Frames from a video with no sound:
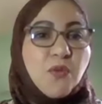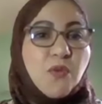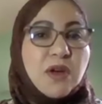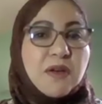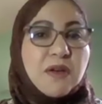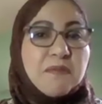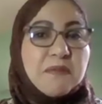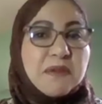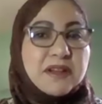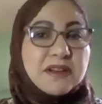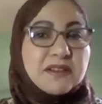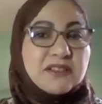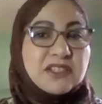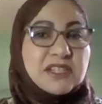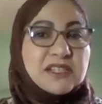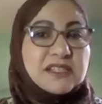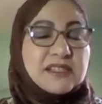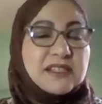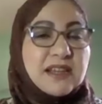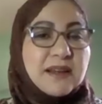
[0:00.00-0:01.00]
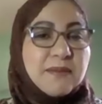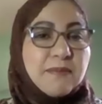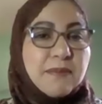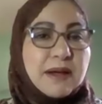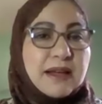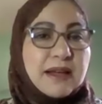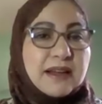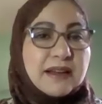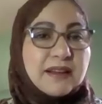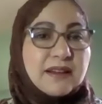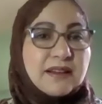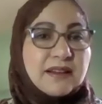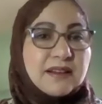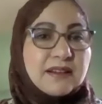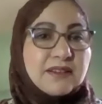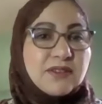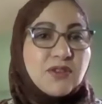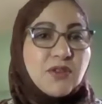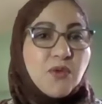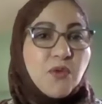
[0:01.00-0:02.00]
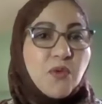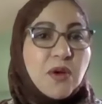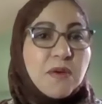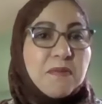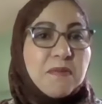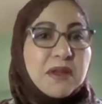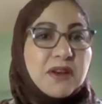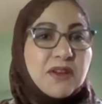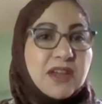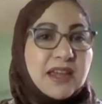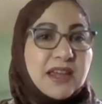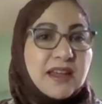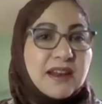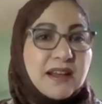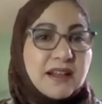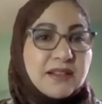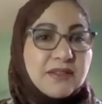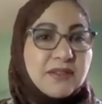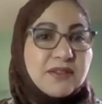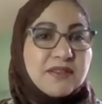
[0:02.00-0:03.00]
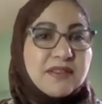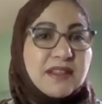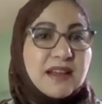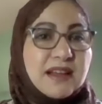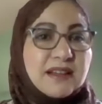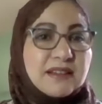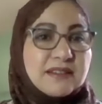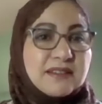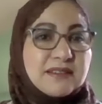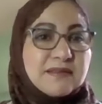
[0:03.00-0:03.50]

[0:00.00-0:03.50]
women, just stay back. You're women, you cannot do that.